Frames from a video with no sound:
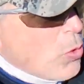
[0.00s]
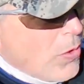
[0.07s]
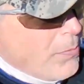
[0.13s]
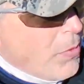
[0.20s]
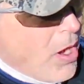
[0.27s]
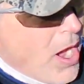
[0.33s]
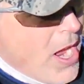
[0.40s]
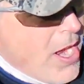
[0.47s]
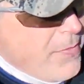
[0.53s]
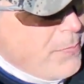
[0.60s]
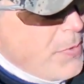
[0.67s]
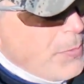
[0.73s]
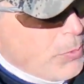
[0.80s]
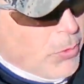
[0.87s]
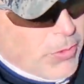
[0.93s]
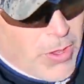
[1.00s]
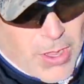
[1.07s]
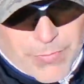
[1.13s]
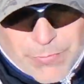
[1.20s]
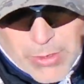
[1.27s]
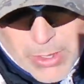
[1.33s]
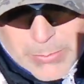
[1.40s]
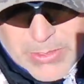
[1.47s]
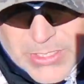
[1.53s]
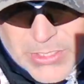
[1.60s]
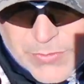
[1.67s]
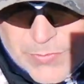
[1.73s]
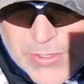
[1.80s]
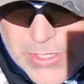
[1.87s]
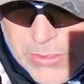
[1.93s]
going by and people farming
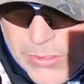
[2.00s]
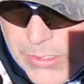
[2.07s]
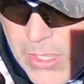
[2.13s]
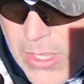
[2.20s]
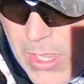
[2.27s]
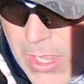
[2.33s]
this field,